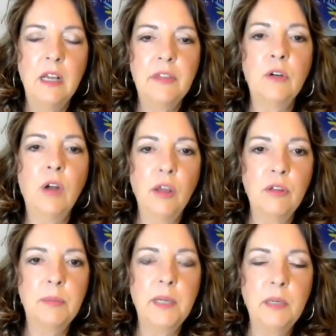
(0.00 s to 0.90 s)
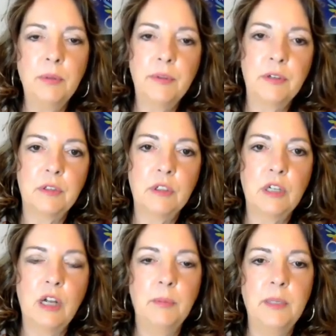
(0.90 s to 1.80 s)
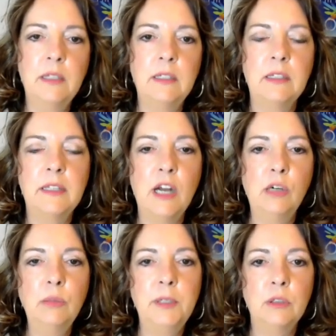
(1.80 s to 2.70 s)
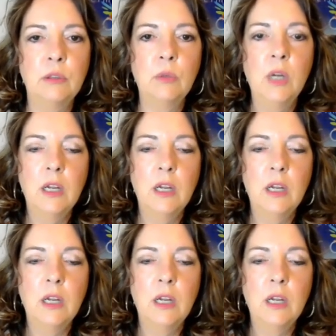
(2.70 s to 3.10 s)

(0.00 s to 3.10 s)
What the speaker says: there are other people that are going to come in and help you